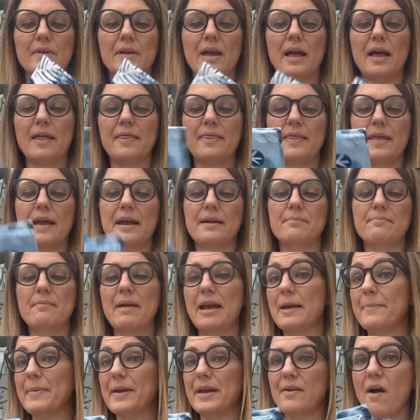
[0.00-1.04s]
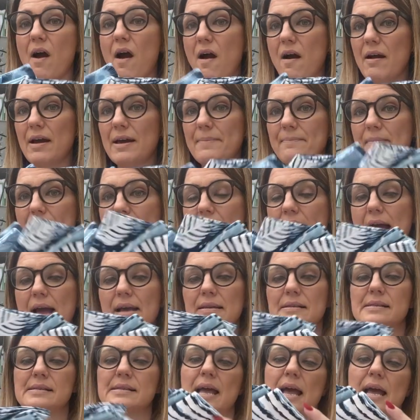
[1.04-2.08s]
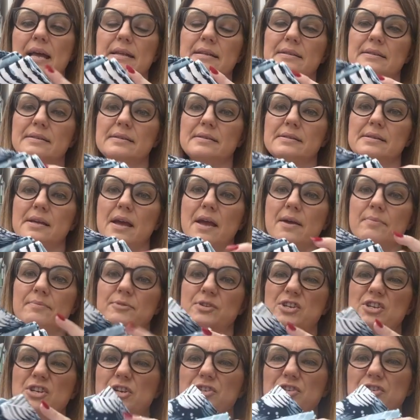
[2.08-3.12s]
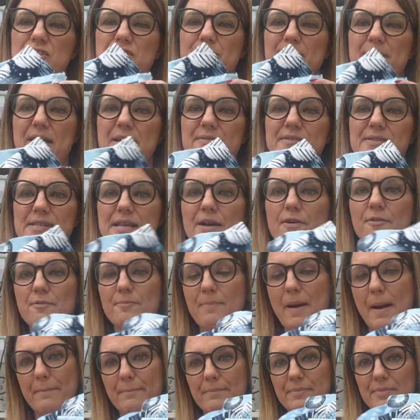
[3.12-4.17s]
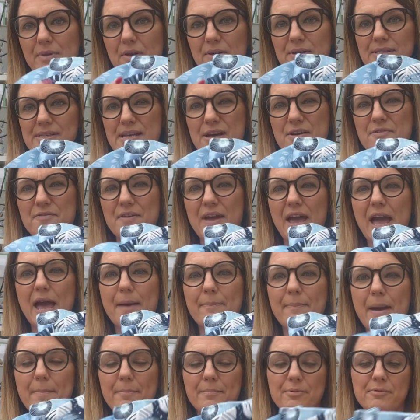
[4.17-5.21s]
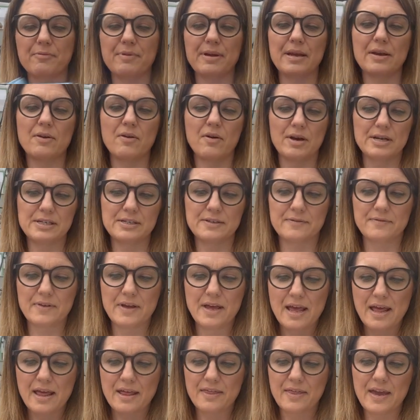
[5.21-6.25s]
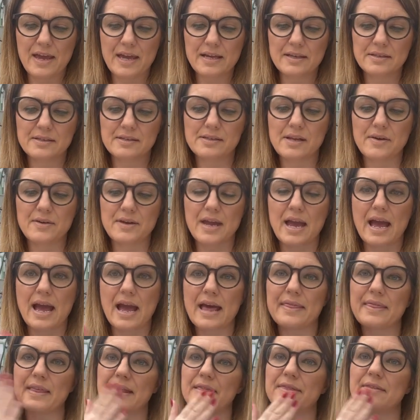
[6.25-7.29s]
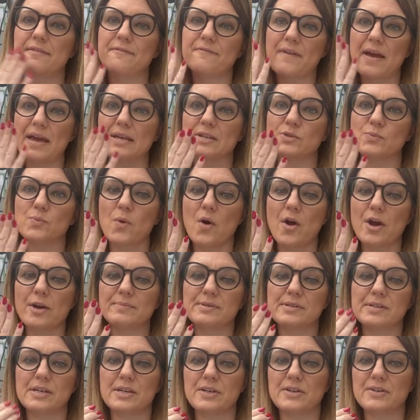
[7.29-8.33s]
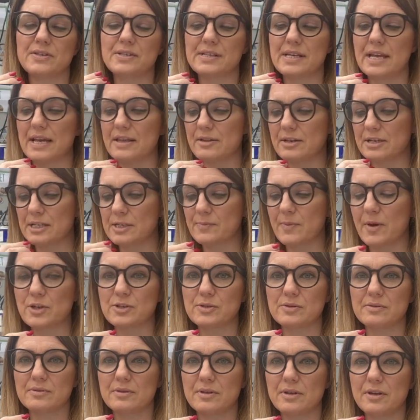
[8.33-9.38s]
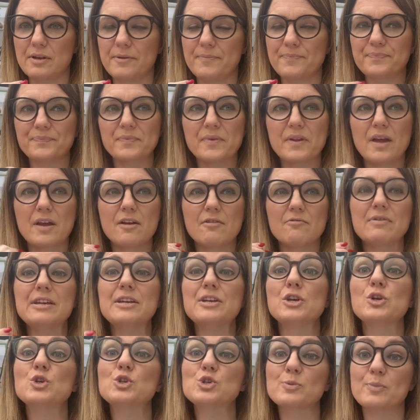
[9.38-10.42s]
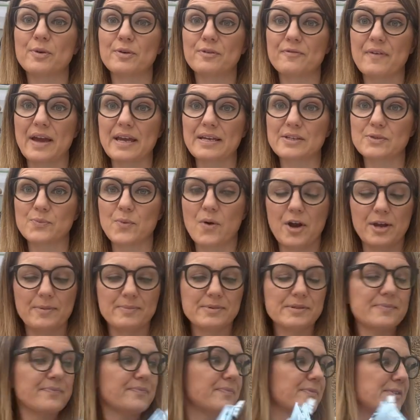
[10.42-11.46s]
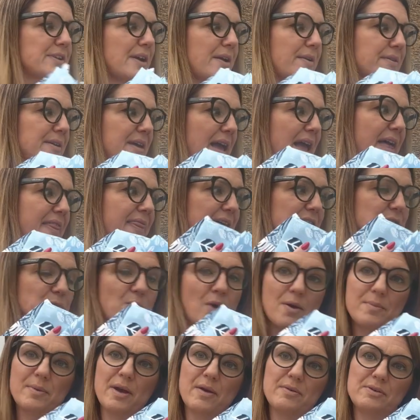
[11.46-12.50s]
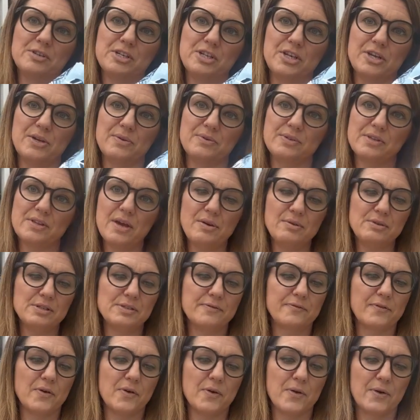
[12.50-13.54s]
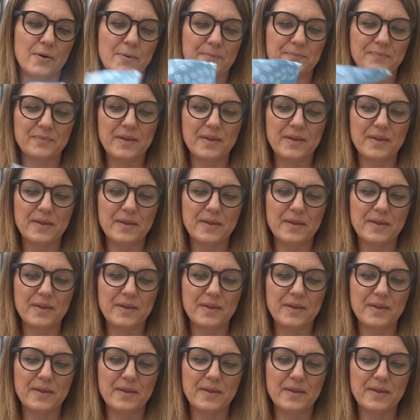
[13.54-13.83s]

and then maybe an eye mask and you know, just a bit of self-care pampering kind of thing. So yeah, and then the face wipes that you see, the reusable face wipes. So yeah, that's what I'm going to use those for.